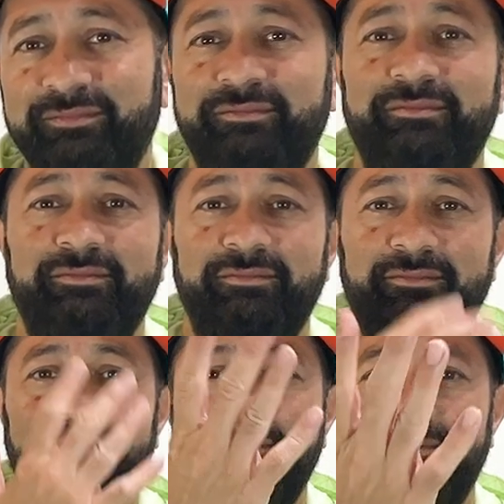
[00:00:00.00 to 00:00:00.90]

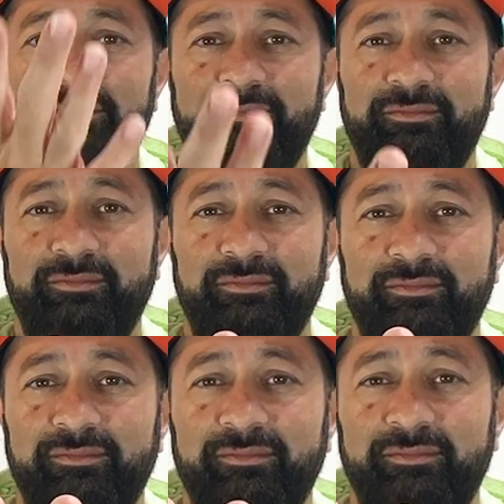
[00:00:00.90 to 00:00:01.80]

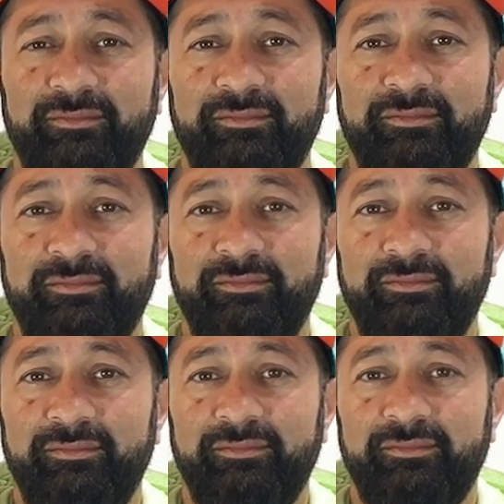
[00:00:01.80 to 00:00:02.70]

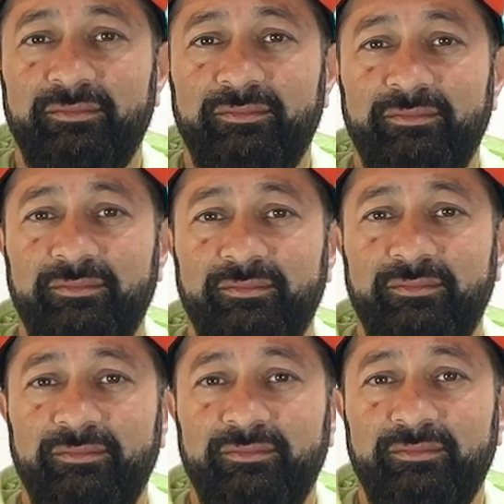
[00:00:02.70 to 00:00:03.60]

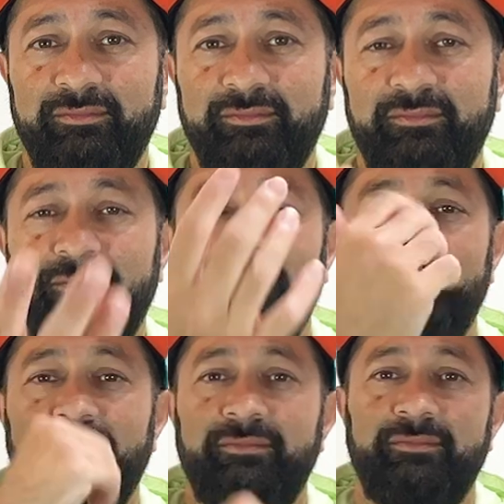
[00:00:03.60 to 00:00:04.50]

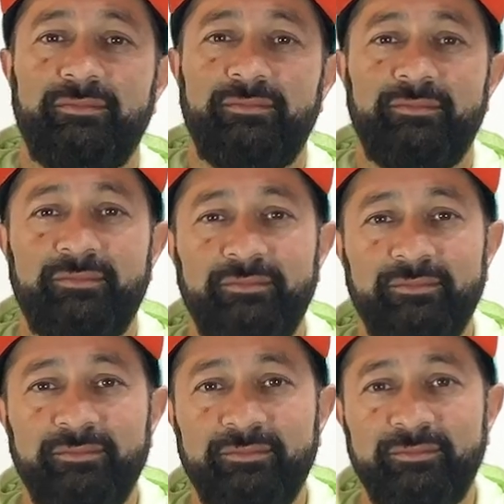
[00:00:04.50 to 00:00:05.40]

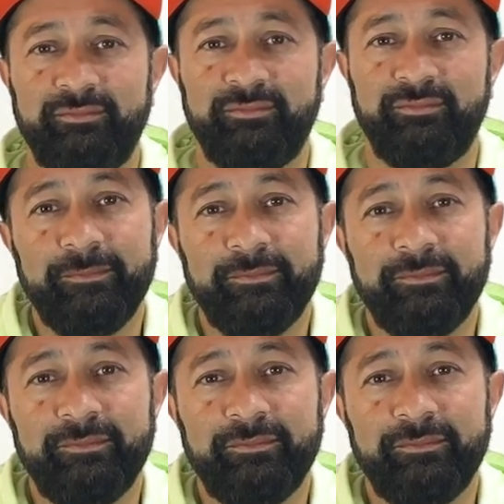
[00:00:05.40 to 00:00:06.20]
[no speech]